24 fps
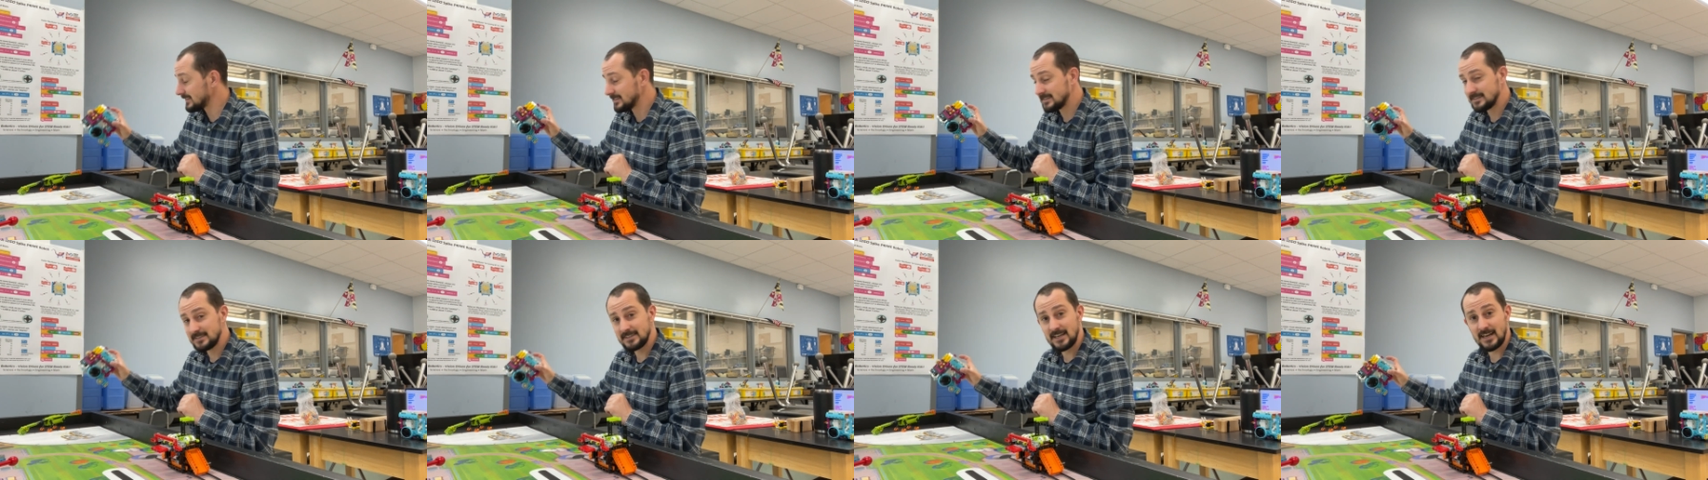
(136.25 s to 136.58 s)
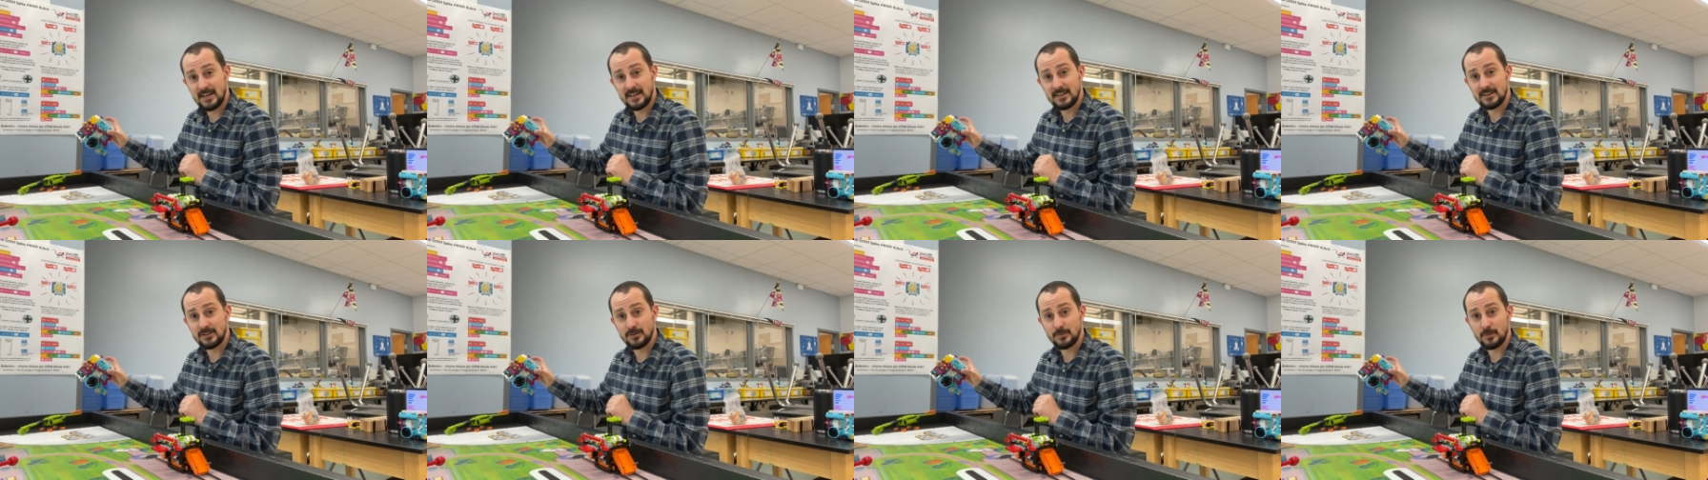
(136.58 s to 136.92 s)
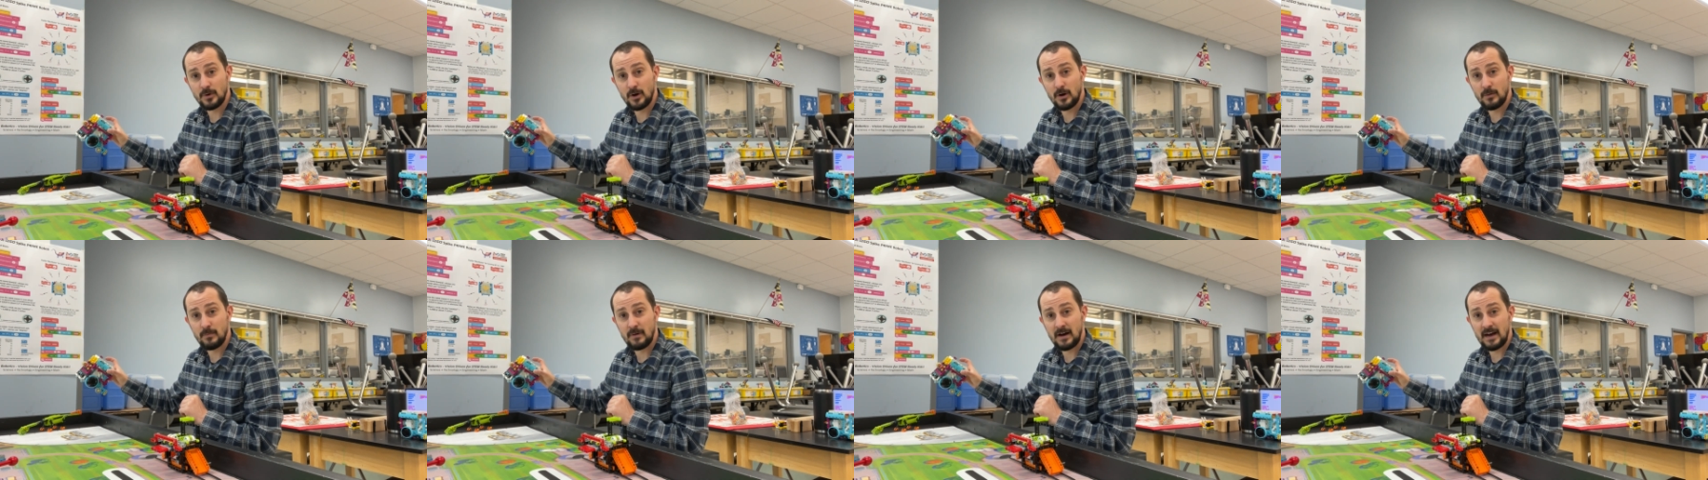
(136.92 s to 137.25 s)
take the
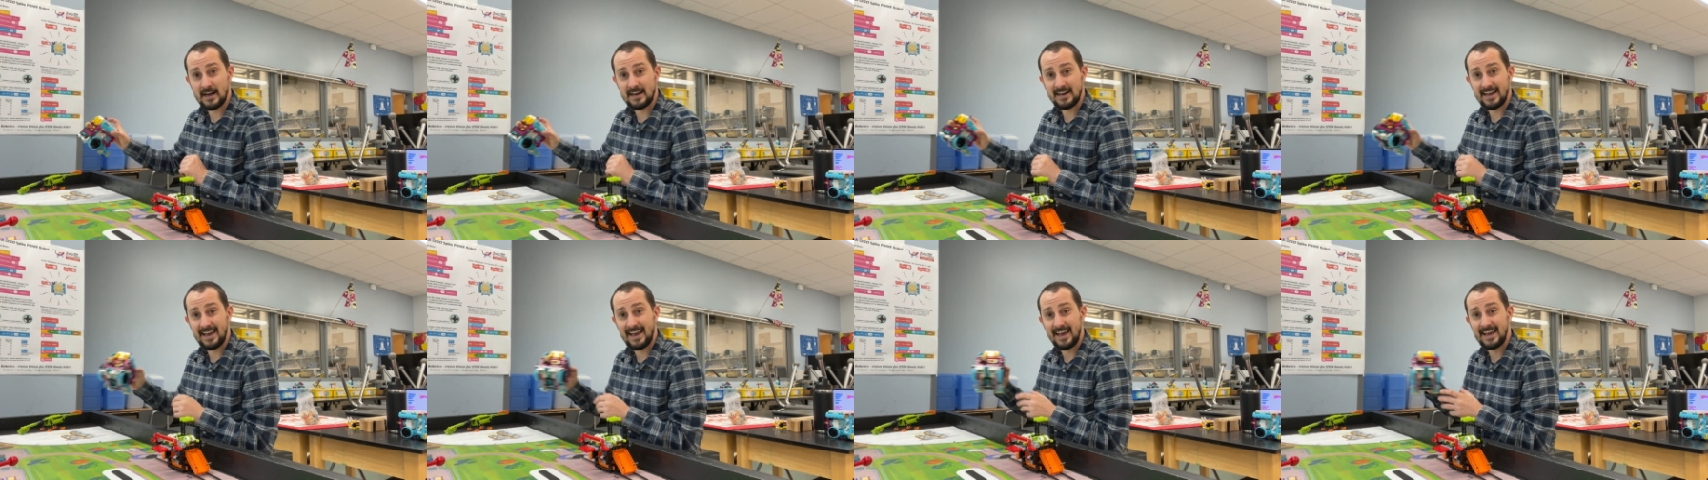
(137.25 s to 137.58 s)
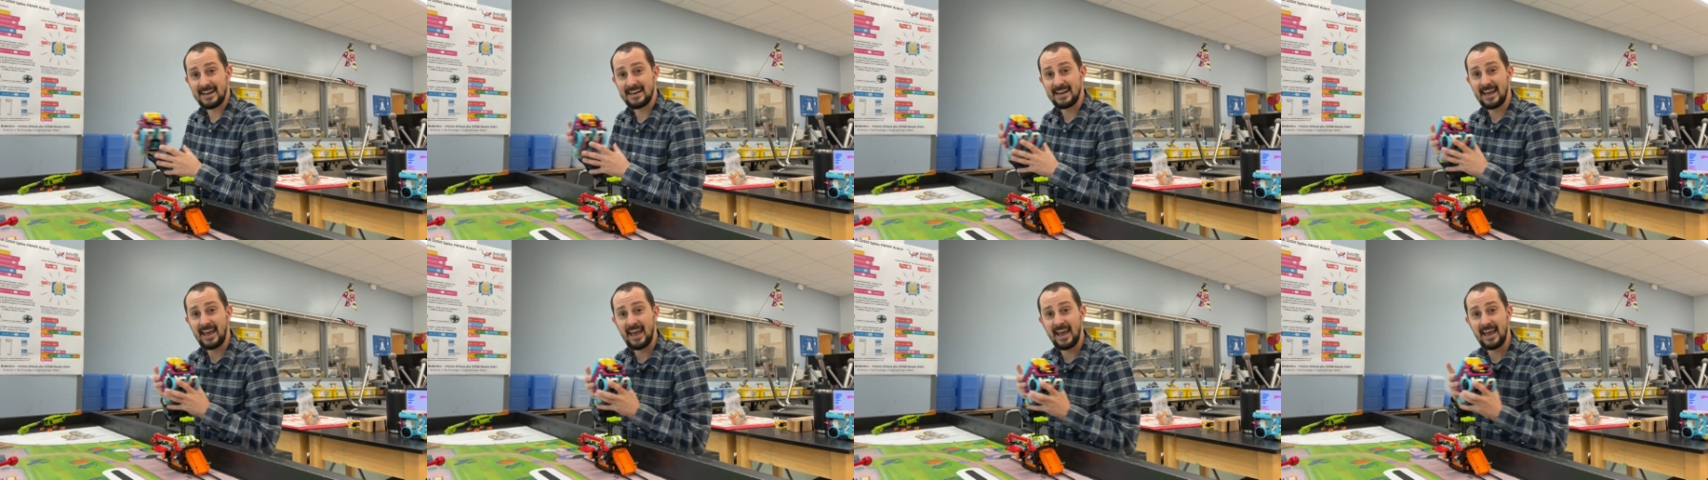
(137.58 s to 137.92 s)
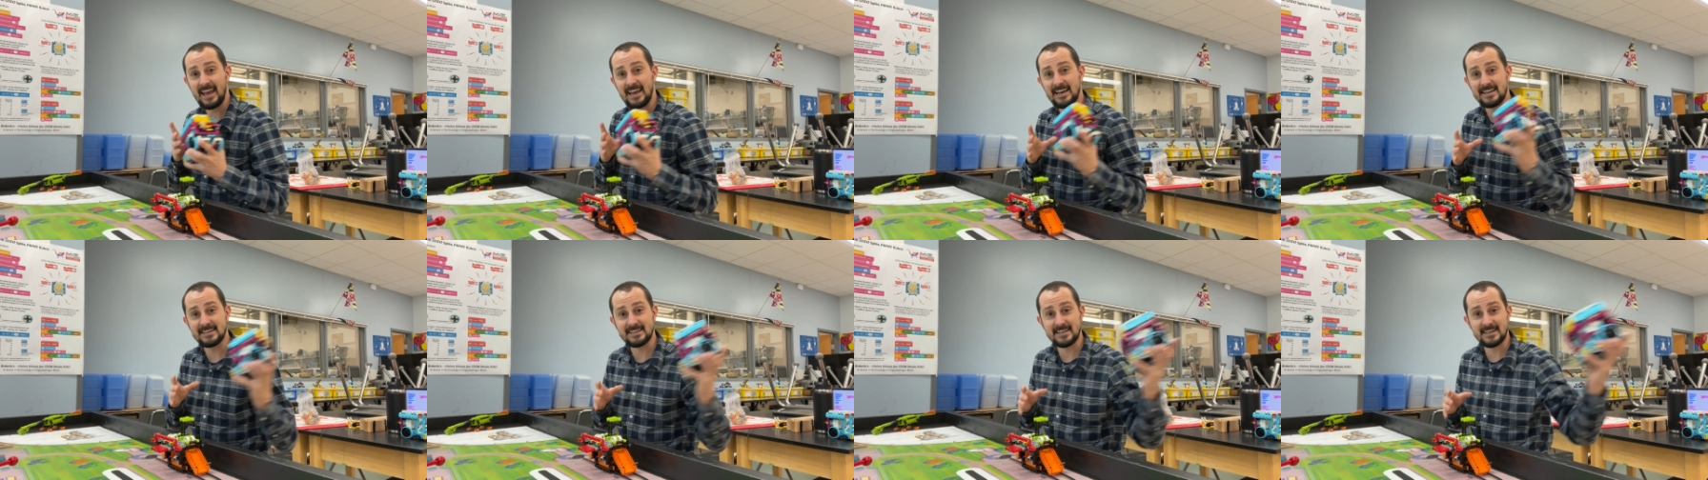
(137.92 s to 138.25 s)
robot and
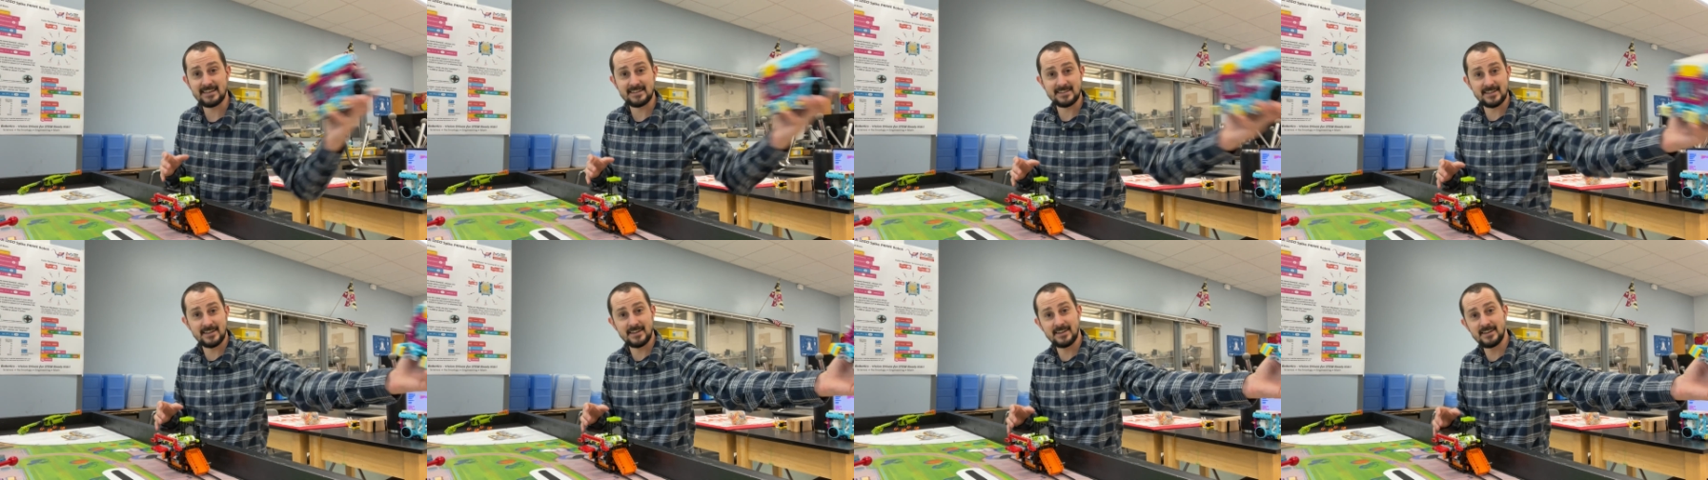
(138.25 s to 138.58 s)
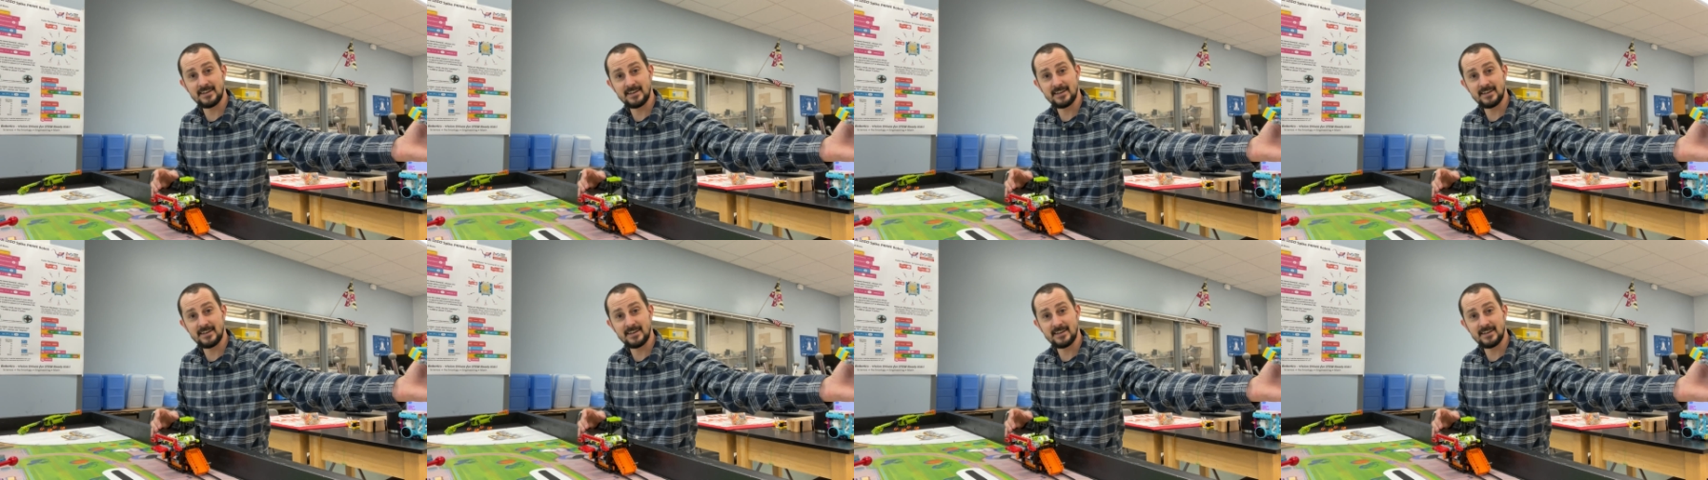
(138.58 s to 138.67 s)
hand it